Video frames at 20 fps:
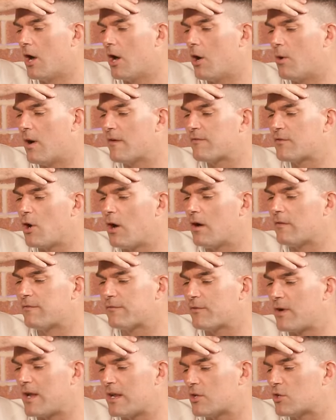"Oh, I've got a
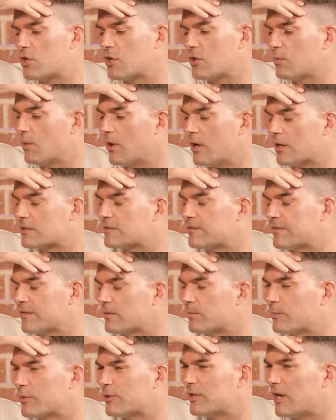friend who works for
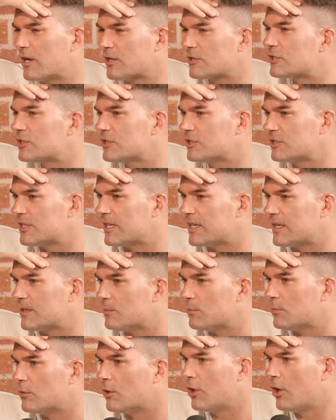the production
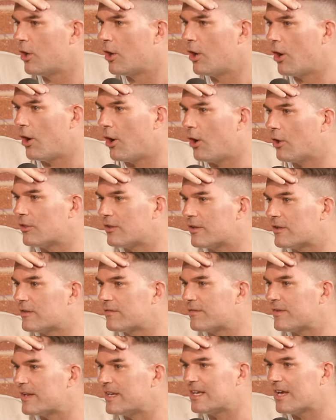team on this
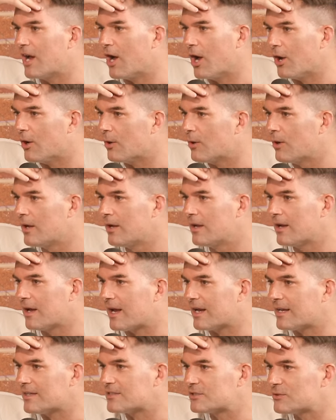video,
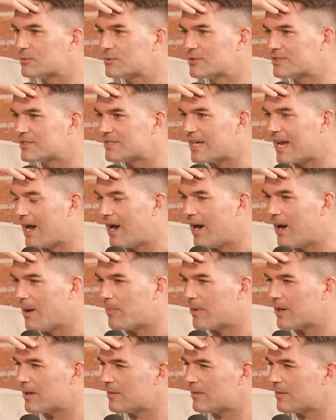and it's all set up."